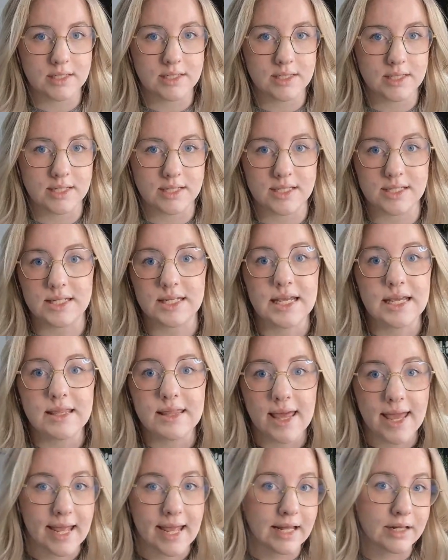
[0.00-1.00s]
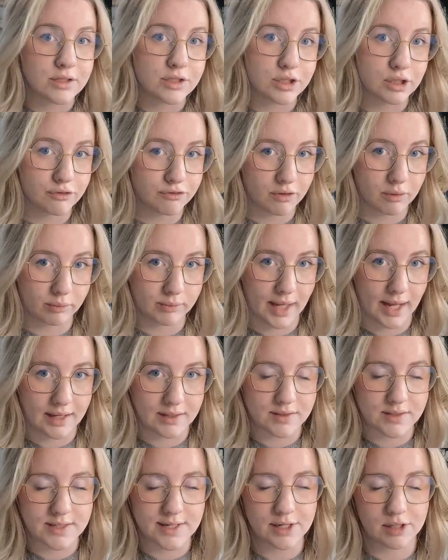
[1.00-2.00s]
to see the answer from
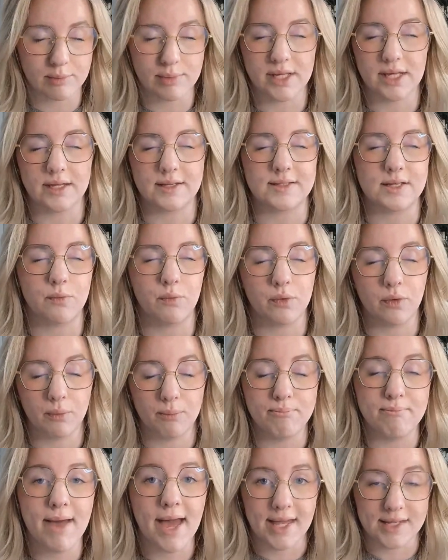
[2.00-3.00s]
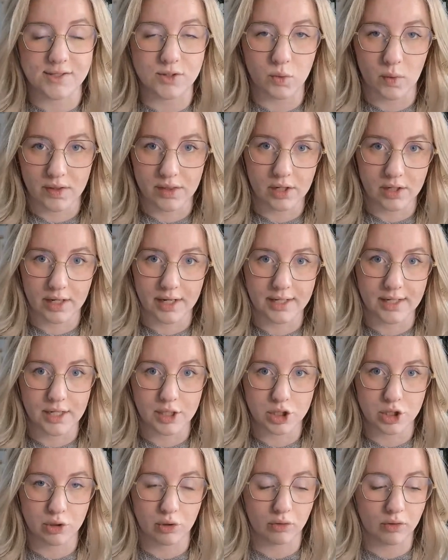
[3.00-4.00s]
last year because it will mess with your
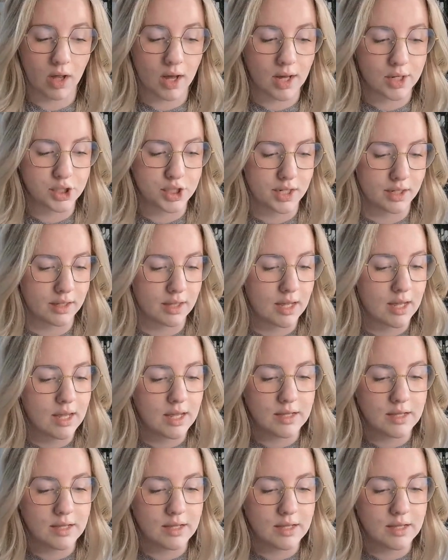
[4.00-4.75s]
conditional logic.